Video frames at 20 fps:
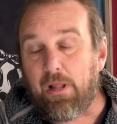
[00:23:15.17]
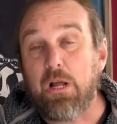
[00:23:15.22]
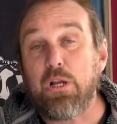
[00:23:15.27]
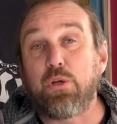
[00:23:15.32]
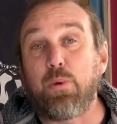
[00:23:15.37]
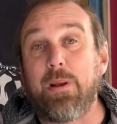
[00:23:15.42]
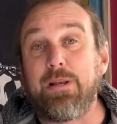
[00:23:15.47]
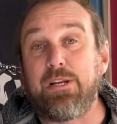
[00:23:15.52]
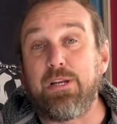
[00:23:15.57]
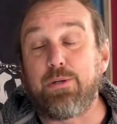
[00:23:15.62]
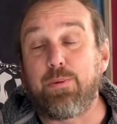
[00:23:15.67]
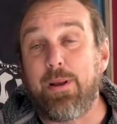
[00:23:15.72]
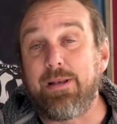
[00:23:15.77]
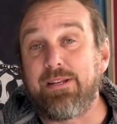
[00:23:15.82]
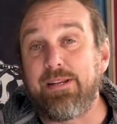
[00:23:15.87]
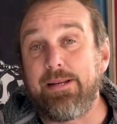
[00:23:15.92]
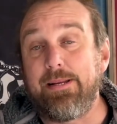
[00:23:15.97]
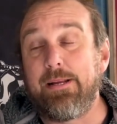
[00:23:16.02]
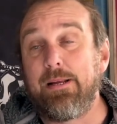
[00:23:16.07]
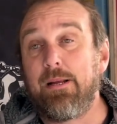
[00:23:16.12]
twenty
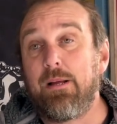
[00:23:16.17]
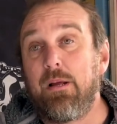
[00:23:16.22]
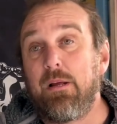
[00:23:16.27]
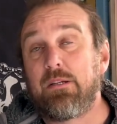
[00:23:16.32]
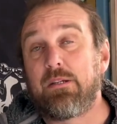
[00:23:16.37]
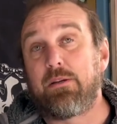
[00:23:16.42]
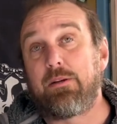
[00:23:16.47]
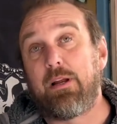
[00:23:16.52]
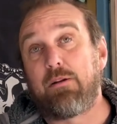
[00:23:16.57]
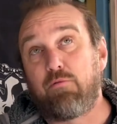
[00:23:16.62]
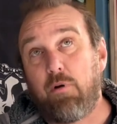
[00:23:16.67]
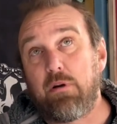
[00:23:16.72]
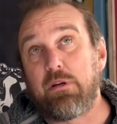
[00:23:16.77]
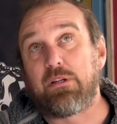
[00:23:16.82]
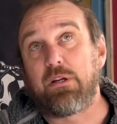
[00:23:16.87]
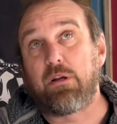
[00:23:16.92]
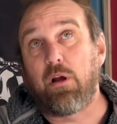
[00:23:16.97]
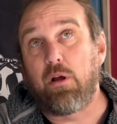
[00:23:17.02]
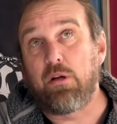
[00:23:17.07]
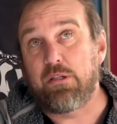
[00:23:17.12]
twenty. So you had
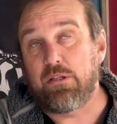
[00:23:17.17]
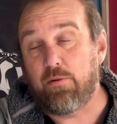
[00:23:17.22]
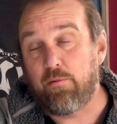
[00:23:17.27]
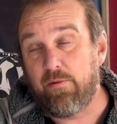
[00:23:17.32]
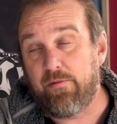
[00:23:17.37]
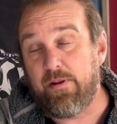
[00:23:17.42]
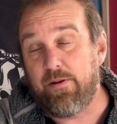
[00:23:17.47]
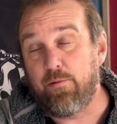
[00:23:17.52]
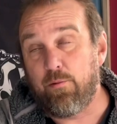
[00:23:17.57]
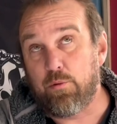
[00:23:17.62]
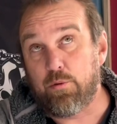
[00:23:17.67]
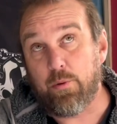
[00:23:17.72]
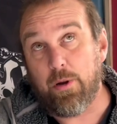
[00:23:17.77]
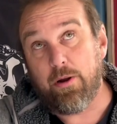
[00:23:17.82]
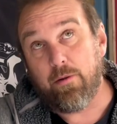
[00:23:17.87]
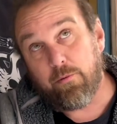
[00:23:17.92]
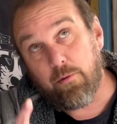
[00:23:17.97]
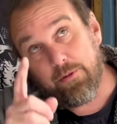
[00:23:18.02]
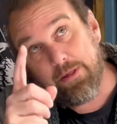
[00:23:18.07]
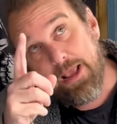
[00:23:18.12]
Roaster Coaster with Evil
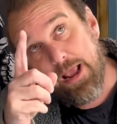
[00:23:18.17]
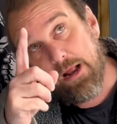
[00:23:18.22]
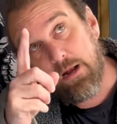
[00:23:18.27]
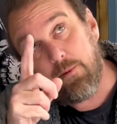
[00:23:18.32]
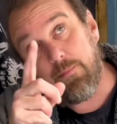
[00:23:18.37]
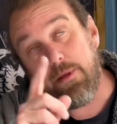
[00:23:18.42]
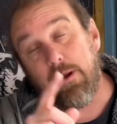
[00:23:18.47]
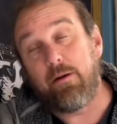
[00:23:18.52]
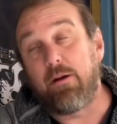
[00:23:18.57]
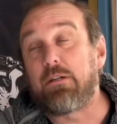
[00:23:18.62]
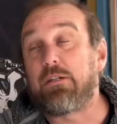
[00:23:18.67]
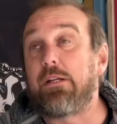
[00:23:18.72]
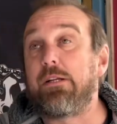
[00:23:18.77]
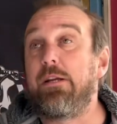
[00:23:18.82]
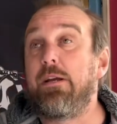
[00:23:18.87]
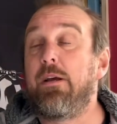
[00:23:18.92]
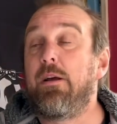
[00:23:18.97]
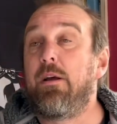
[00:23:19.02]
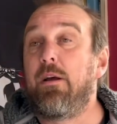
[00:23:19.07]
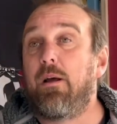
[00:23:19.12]
Twin. I've got the can up there actually,
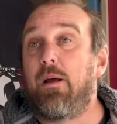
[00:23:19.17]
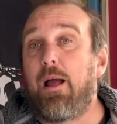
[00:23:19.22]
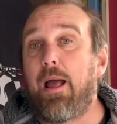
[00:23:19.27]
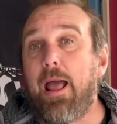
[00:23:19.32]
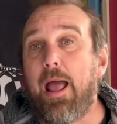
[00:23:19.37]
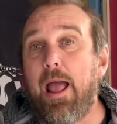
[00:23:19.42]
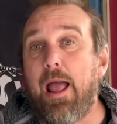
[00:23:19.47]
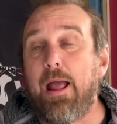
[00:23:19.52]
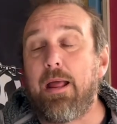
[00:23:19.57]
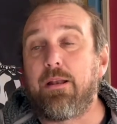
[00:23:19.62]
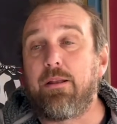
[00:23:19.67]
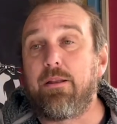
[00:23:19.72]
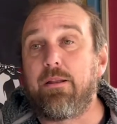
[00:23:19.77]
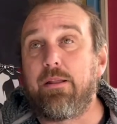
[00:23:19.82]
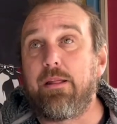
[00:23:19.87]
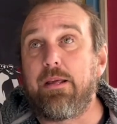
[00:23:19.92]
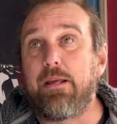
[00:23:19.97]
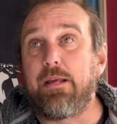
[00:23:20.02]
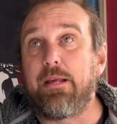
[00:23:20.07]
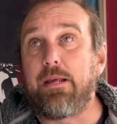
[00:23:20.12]
and
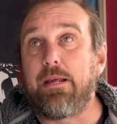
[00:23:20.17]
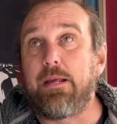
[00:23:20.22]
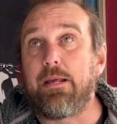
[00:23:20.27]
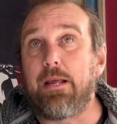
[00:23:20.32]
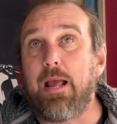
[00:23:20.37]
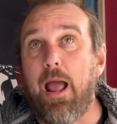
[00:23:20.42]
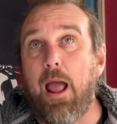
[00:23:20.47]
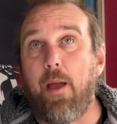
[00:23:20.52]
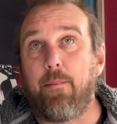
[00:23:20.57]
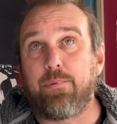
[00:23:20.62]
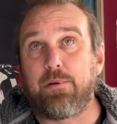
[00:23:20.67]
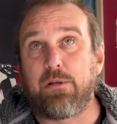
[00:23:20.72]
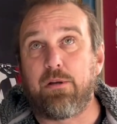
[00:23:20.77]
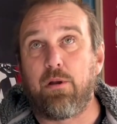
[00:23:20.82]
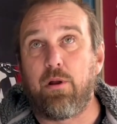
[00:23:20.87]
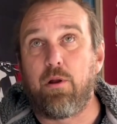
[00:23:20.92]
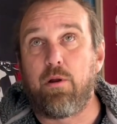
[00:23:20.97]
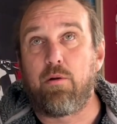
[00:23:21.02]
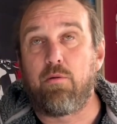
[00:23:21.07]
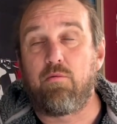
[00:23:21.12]
the
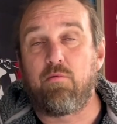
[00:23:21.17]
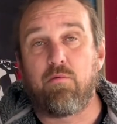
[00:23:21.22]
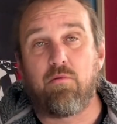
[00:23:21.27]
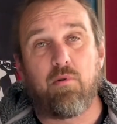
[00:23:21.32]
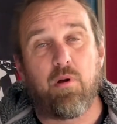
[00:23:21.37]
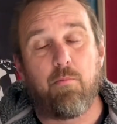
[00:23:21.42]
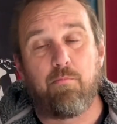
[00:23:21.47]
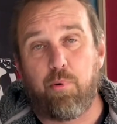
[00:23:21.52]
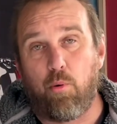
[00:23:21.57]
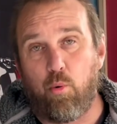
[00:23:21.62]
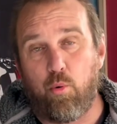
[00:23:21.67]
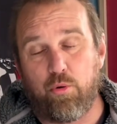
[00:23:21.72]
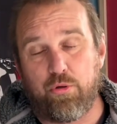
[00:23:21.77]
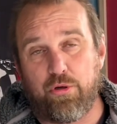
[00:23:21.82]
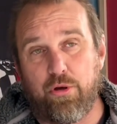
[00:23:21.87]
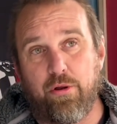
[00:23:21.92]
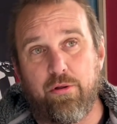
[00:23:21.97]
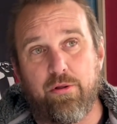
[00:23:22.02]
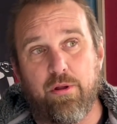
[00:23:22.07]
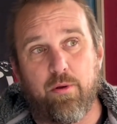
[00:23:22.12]
absolute
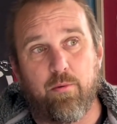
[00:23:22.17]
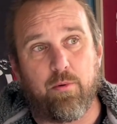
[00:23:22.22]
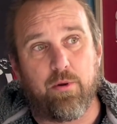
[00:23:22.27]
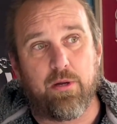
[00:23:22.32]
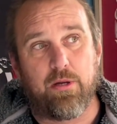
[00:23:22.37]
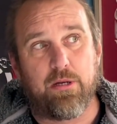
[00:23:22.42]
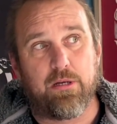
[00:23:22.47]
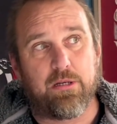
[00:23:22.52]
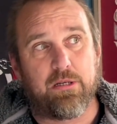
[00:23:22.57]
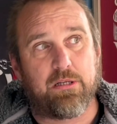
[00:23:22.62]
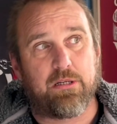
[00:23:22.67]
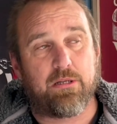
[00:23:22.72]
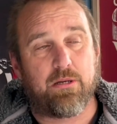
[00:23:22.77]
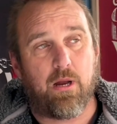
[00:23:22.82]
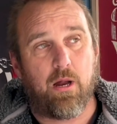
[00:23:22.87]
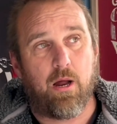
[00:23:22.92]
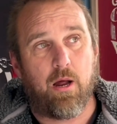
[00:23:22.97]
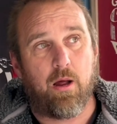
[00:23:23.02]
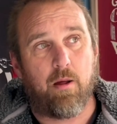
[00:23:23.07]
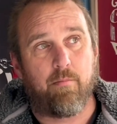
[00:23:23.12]
abortion that was
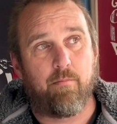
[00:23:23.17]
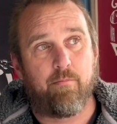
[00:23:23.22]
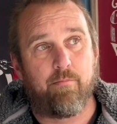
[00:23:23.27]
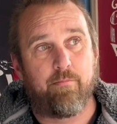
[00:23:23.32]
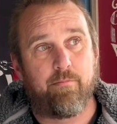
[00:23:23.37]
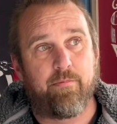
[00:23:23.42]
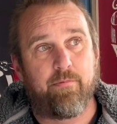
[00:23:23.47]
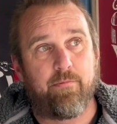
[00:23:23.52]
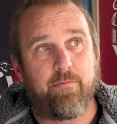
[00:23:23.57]
um,